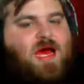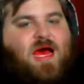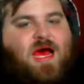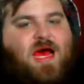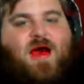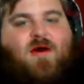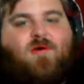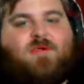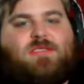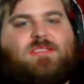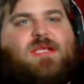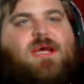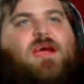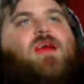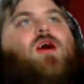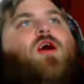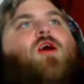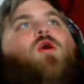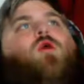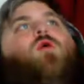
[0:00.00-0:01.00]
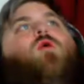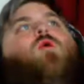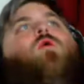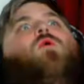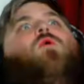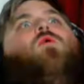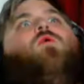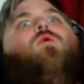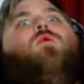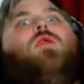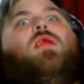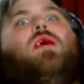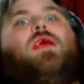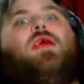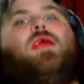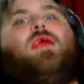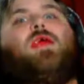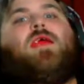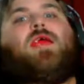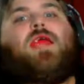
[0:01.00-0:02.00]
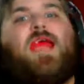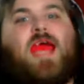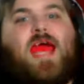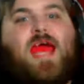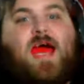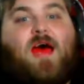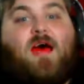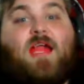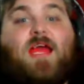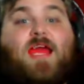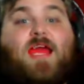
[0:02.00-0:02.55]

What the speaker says: I was like, "Holy cow!"